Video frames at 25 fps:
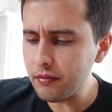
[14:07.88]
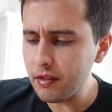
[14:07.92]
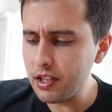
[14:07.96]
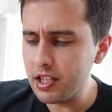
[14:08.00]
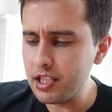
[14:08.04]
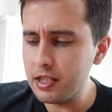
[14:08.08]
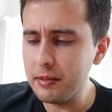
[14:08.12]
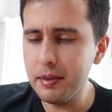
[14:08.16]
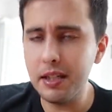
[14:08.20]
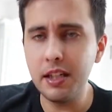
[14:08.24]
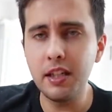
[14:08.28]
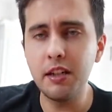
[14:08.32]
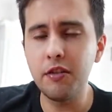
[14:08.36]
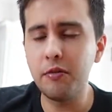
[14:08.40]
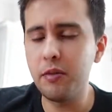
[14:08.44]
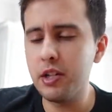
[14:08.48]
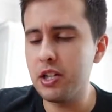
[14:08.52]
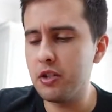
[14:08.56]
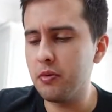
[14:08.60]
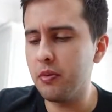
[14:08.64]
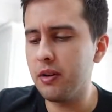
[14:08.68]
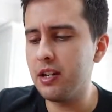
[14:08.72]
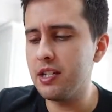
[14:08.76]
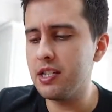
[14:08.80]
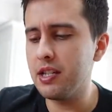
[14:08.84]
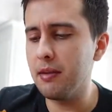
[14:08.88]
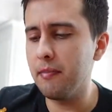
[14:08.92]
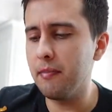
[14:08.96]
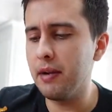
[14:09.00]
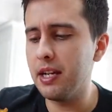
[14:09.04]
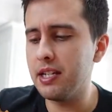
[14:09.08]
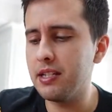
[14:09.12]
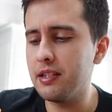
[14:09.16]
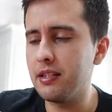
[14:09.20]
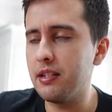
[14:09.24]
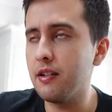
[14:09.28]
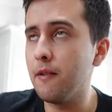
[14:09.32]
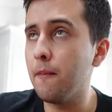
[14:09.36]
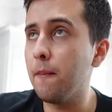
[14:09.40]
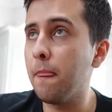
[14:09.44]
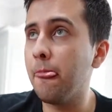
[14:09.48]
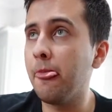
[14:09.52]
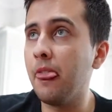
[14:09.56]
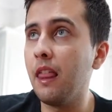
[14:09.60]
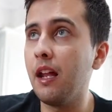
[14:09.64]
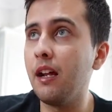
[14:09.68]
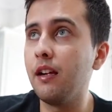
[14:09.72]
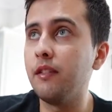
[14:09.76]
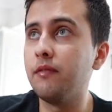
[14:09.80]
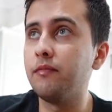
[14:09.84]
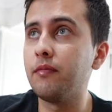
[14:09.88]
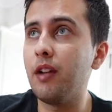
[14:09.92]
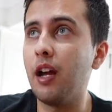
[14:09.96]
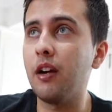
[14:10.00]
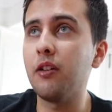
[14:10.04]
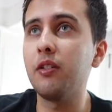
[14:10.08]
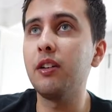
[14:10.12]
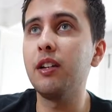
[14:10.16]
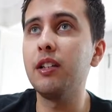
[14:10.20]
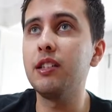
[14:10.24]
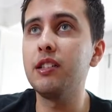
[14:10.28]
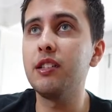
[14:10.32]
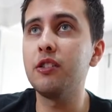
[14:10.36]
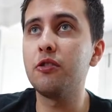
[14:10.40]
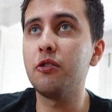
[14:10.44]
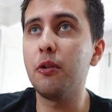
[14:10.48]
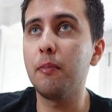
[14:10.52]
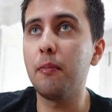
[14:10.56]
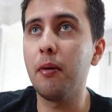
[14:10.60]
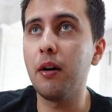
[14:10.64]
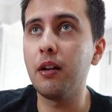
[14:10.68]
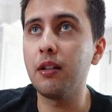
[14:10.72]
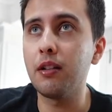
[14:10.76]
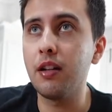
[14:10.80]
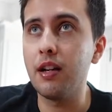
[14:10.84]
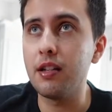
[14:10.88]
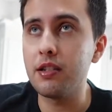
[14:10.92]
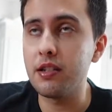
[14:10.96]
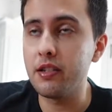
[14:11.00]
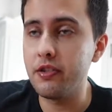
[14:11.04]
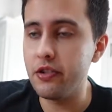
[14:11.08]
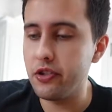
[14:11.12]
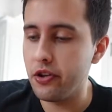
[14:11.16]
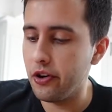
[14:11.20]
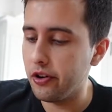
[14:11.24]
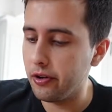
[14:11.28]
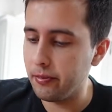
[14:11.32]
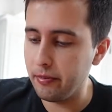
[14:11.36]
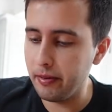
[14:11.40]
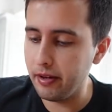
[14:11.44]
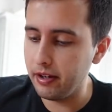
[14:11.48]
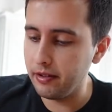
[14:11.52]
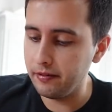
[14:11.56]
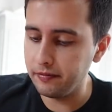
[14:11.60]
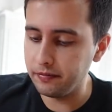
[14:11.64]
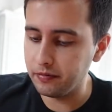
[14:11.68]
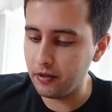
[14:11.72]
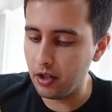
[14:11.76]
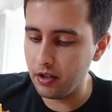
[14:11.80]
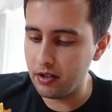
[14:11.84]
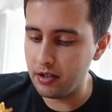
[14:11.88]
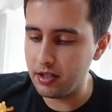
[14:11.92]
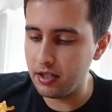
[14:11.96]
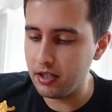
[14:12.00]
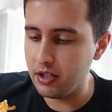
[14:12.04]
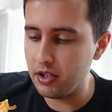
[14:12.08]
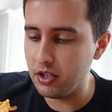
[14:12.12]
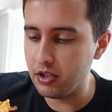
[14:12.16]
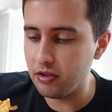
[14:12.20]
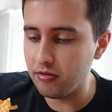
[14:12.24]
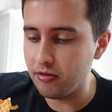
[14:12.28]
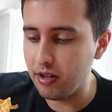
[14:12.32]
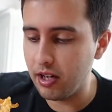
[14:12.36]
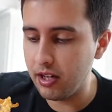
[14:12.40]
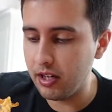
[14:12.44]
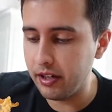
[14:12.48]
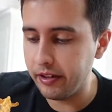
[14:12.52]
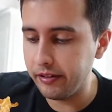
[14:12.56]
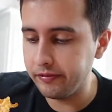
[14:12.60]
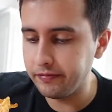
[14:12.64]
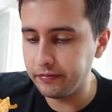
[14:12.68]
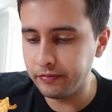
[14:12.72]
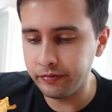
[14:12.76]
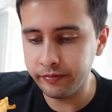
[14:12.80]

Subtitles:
Speaking of which, what is the best? I could listen to a podcast and jog, but honestly, just running,